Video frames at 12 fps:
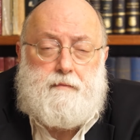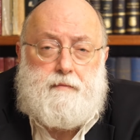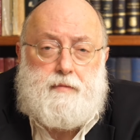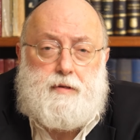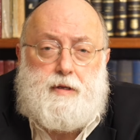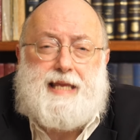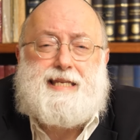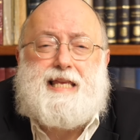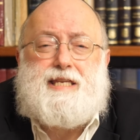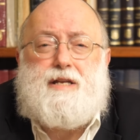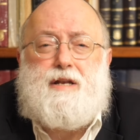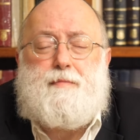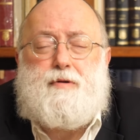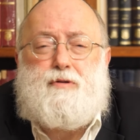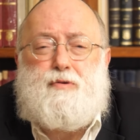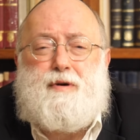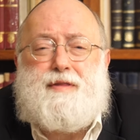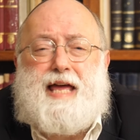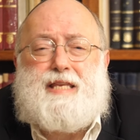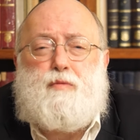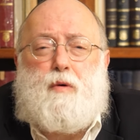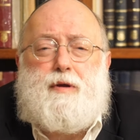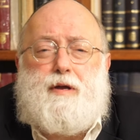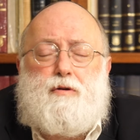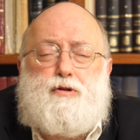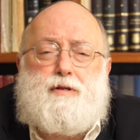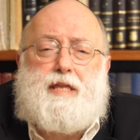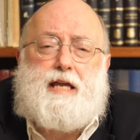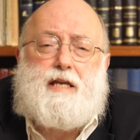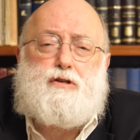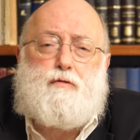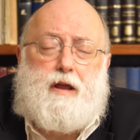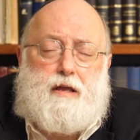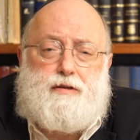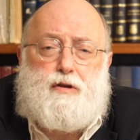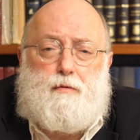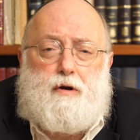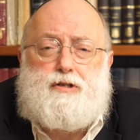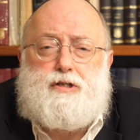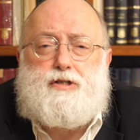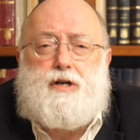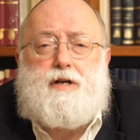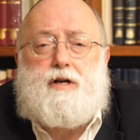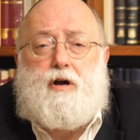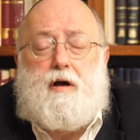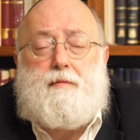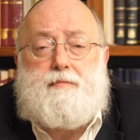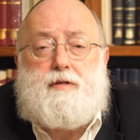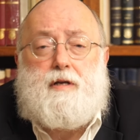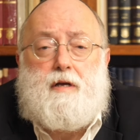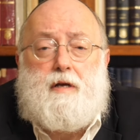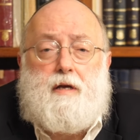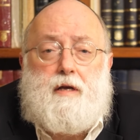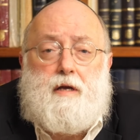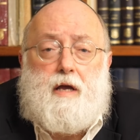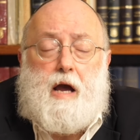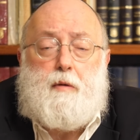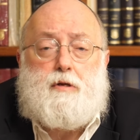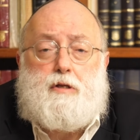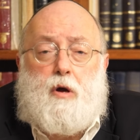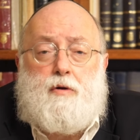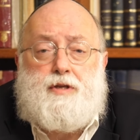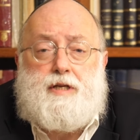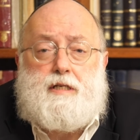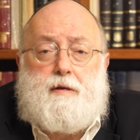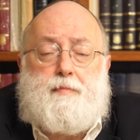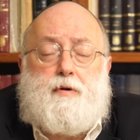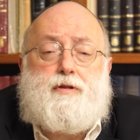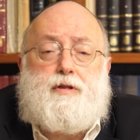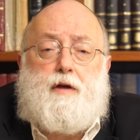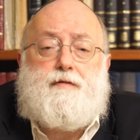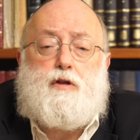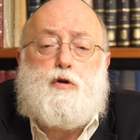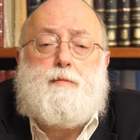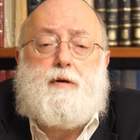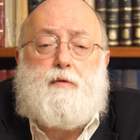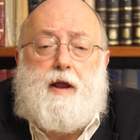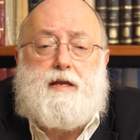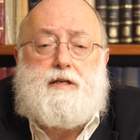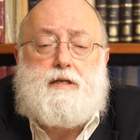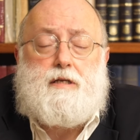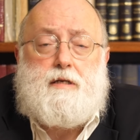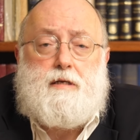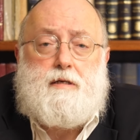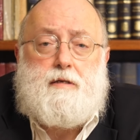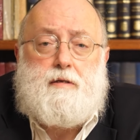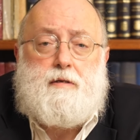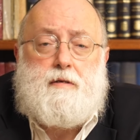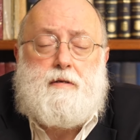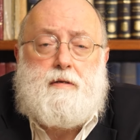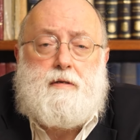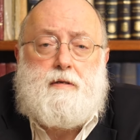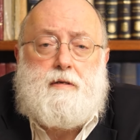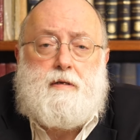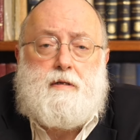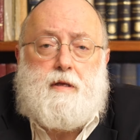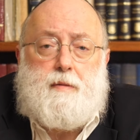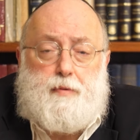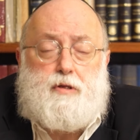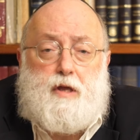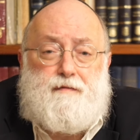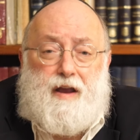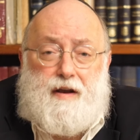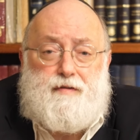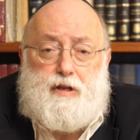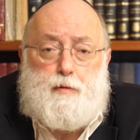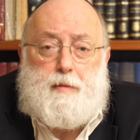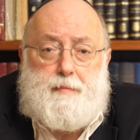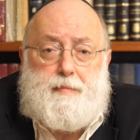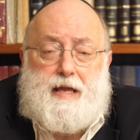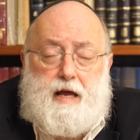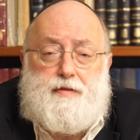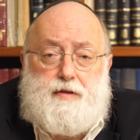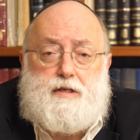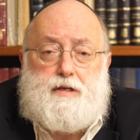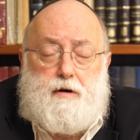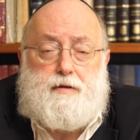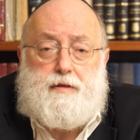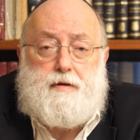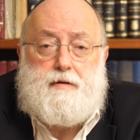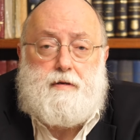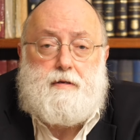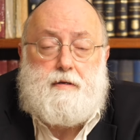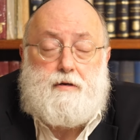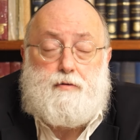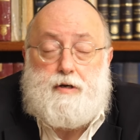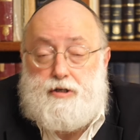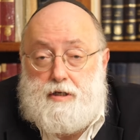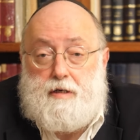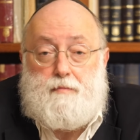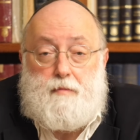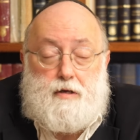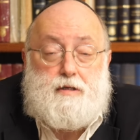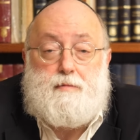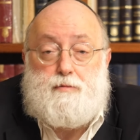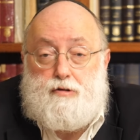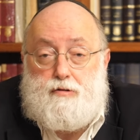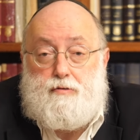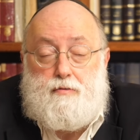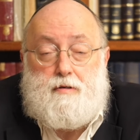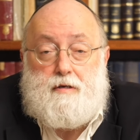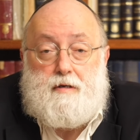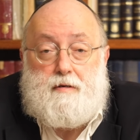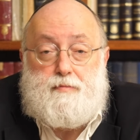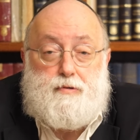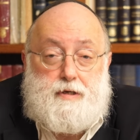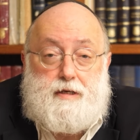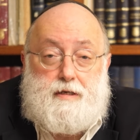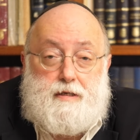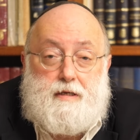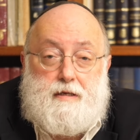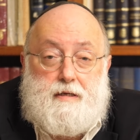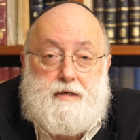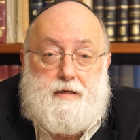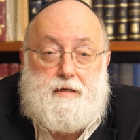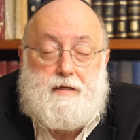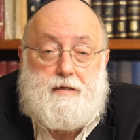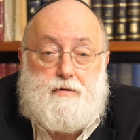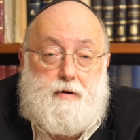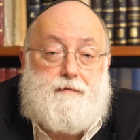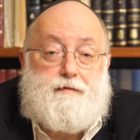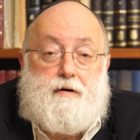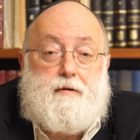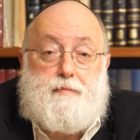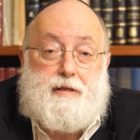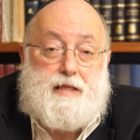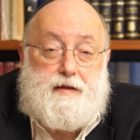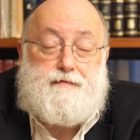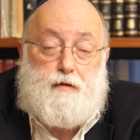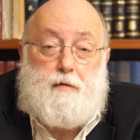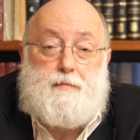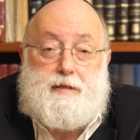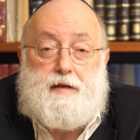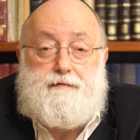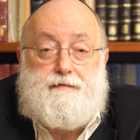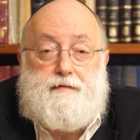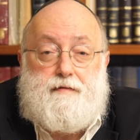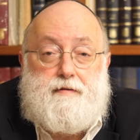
So that's lesson number two, and that's what we also take strength. So Rosh Hashanah comes, and we're told this is the birthday of the human race, the birthday of every human being on this earth, Christian, Muslim, Jew, Buddhist, whoever, belief, no belief,